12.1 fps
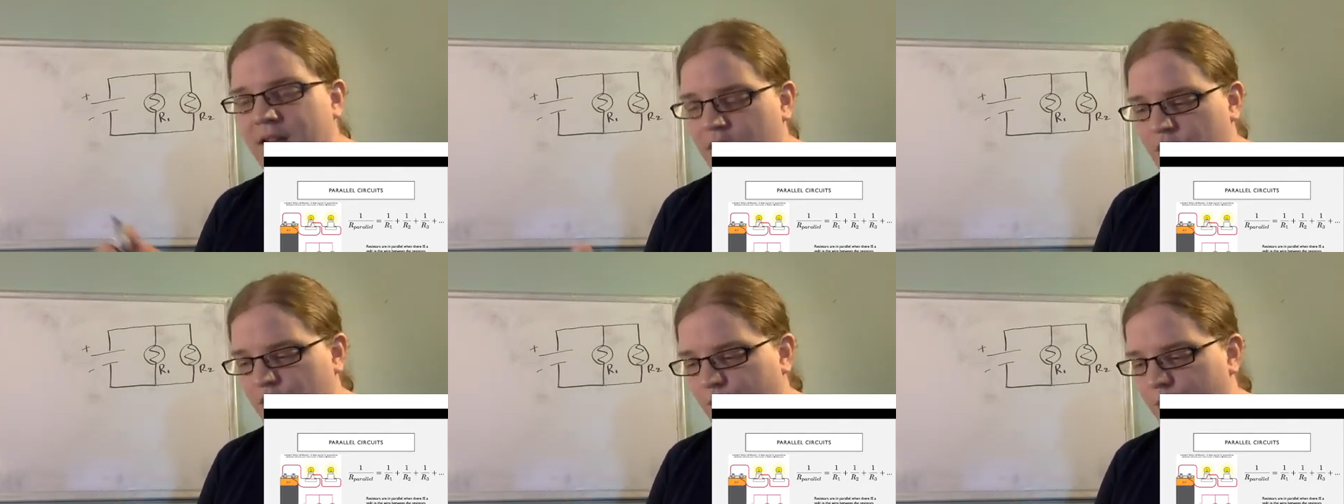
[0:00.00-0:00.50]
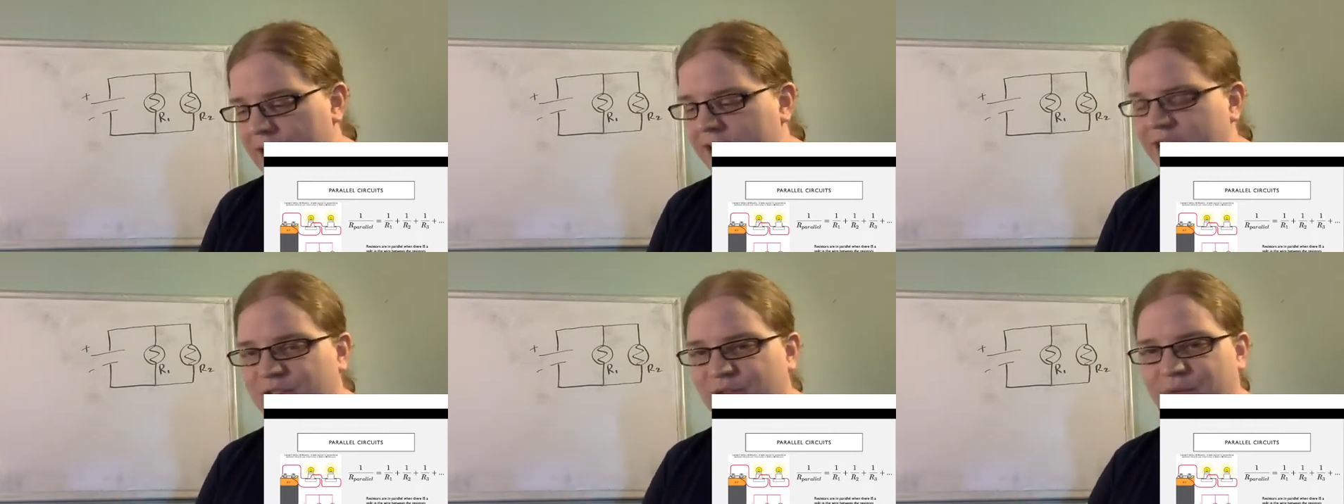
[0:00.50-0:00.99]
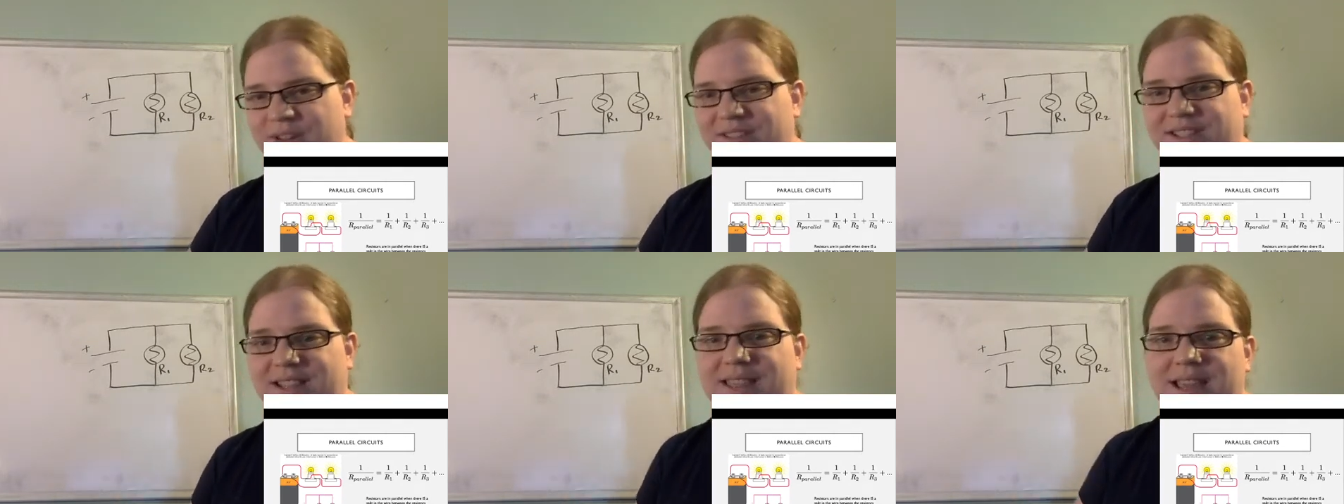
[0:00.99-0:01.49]
The way to do it is
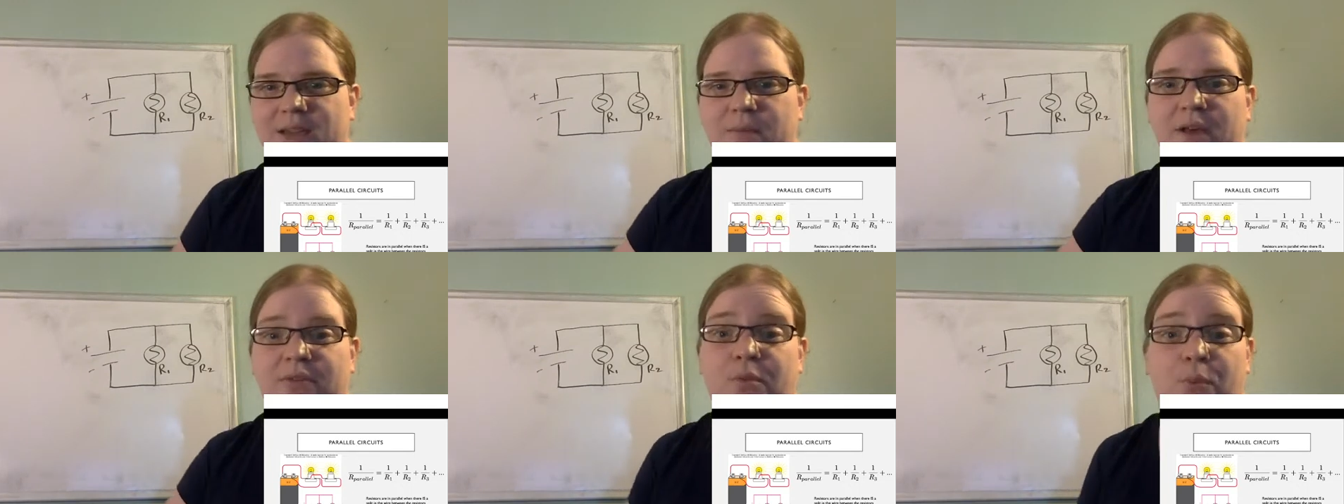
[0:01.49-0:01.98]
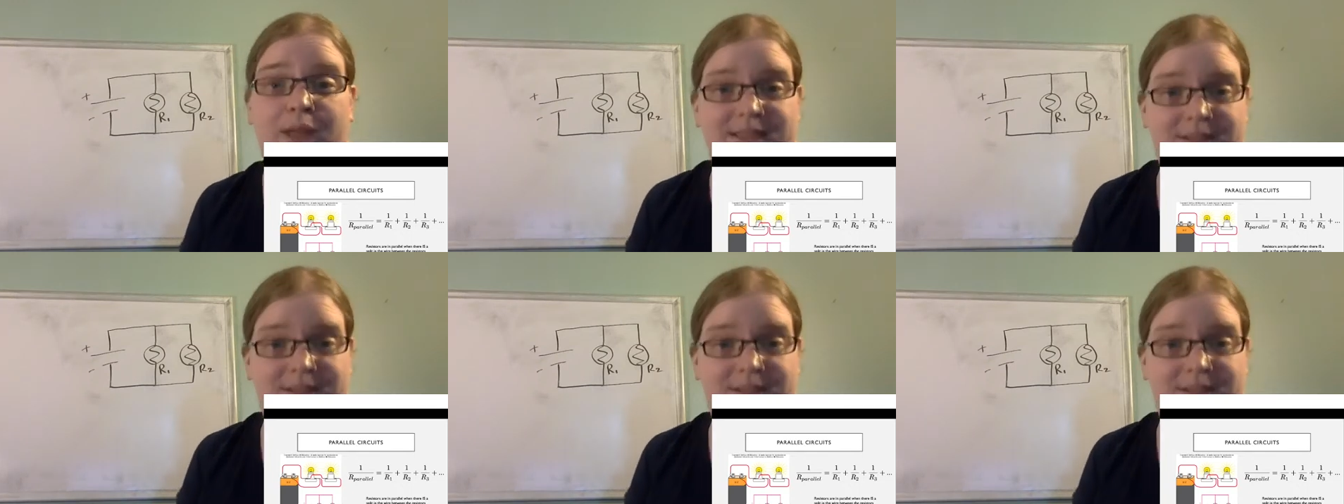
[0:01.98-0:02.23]
to think about the way they're